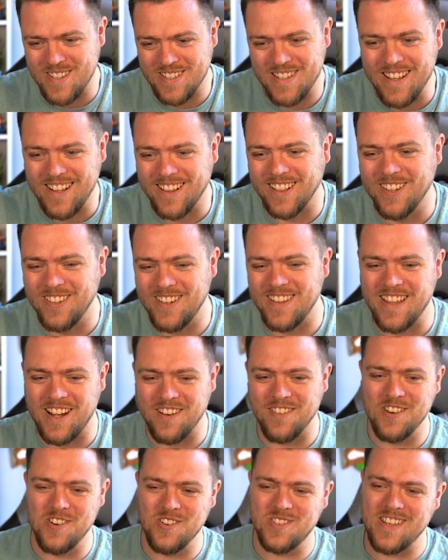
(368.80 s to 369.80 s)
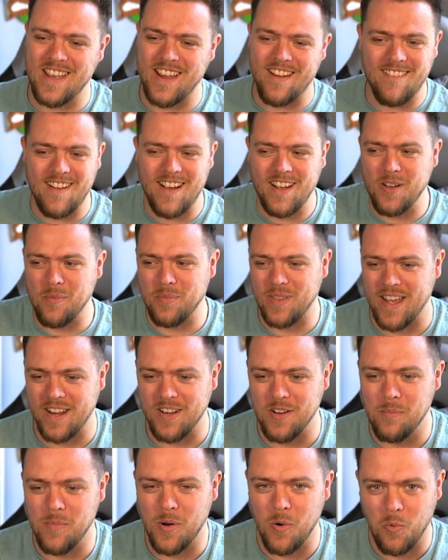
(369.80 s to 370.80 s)
including that Rutter right up there,
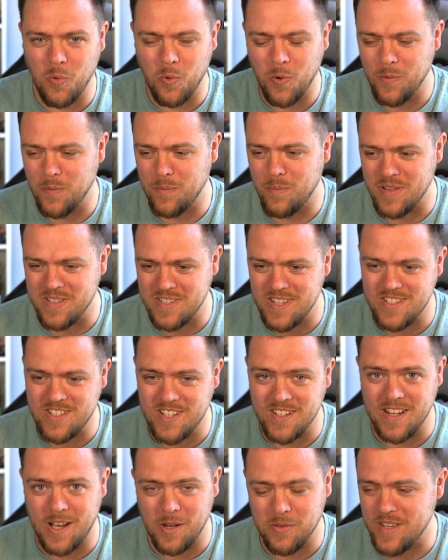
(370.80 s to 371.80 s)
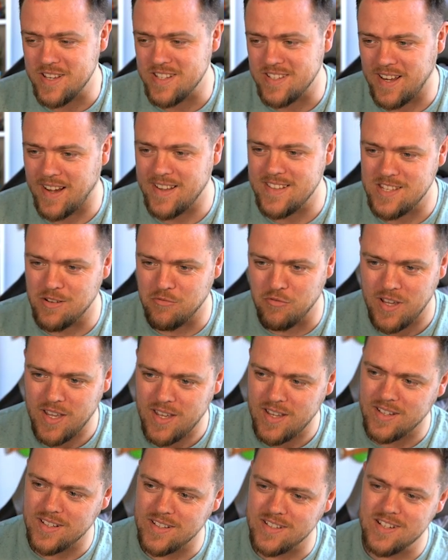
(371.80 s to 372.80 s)
number 1 position now that he's 90
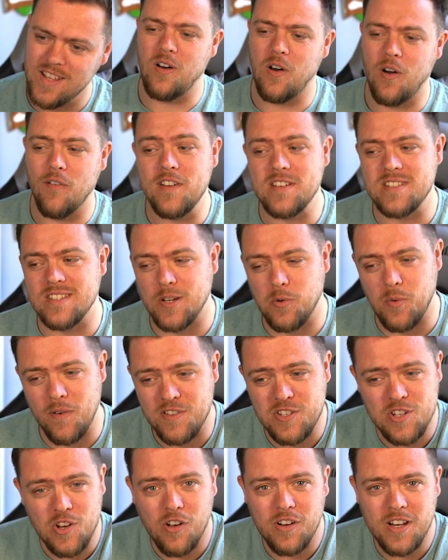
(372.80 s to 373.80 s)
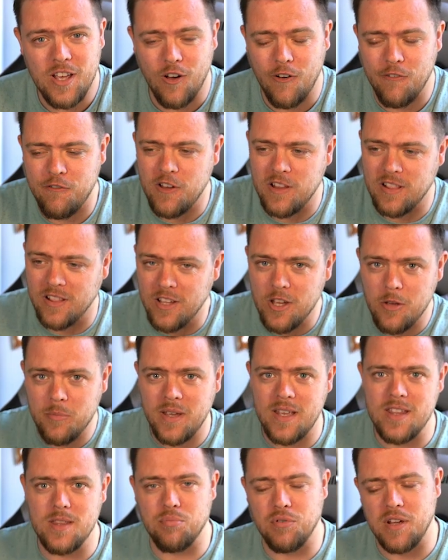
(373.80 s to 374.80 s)
rated. Obviously, we've shown it off a little
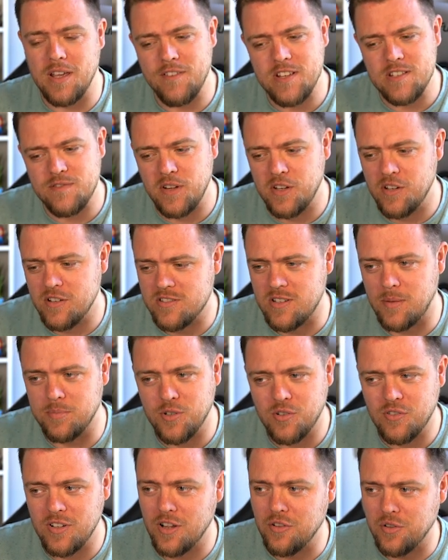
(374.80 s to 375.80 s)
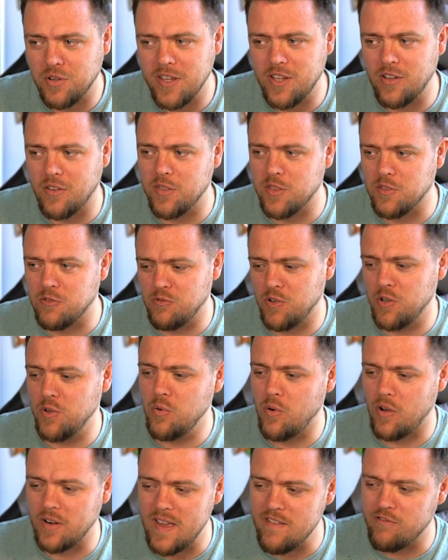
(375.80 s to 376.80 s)
bit in the previous video, so I'm not going to click on
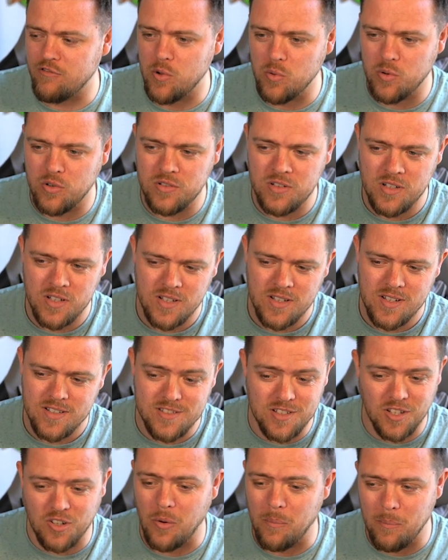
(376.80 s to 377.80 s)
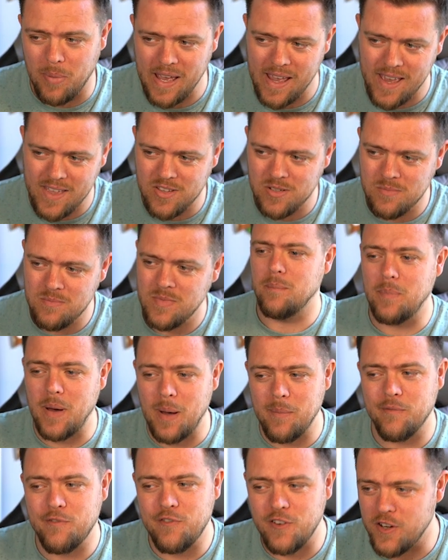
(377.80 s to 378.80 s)
through on everyone to compare them.
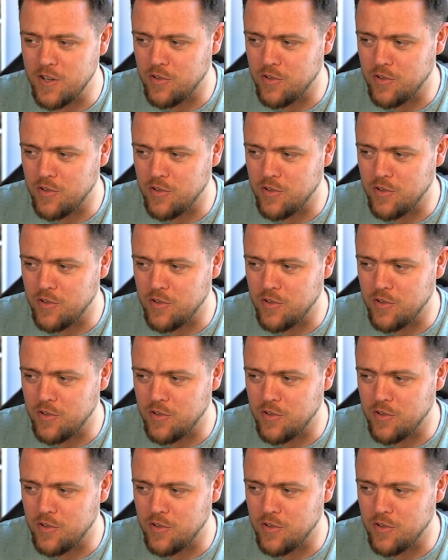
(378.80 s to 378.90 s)
Bamford,